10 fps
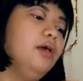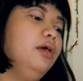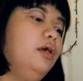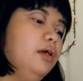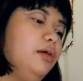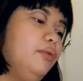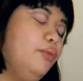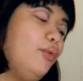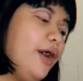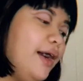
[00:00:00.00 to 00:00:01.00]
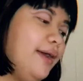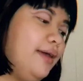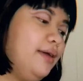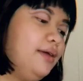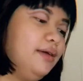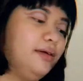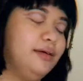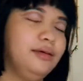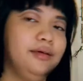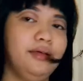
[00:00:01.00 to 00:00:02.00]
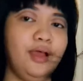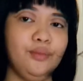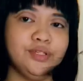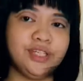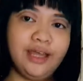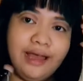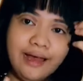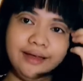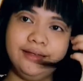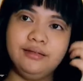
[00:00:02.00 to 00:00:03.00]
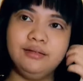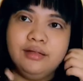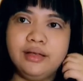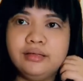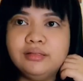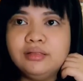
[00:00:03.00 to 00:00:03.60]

Oh, ugh, why I wish I had like